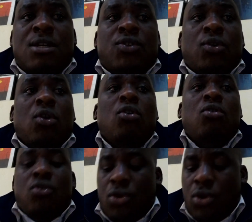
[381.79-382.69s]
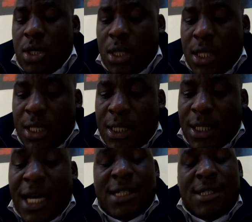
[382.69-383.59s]
So
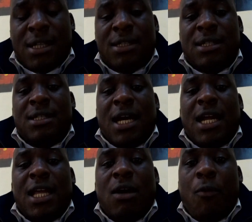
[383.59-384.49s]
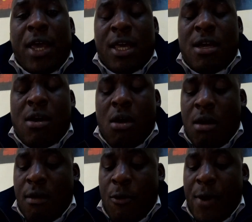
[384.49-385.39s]
this is another way
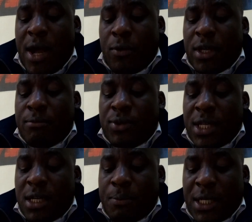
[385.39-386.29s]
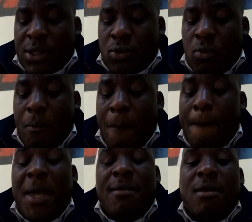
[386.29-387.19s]
where QuickBooks helps us to
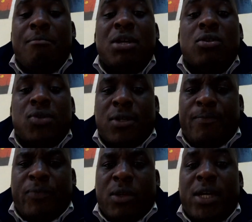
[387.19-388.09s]
pay the bills